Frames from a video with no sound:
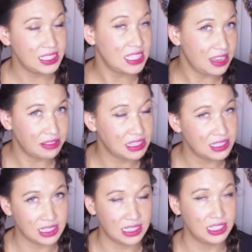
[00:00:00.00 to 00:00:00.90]

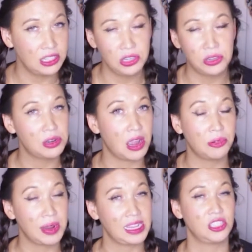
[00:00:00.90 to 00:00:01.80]
Stevenson who
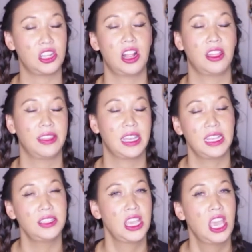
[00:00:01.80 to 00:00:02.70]
arranged all
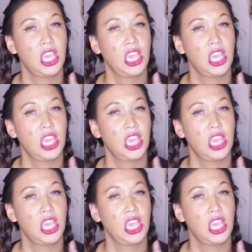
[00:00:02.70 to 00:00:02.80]
this.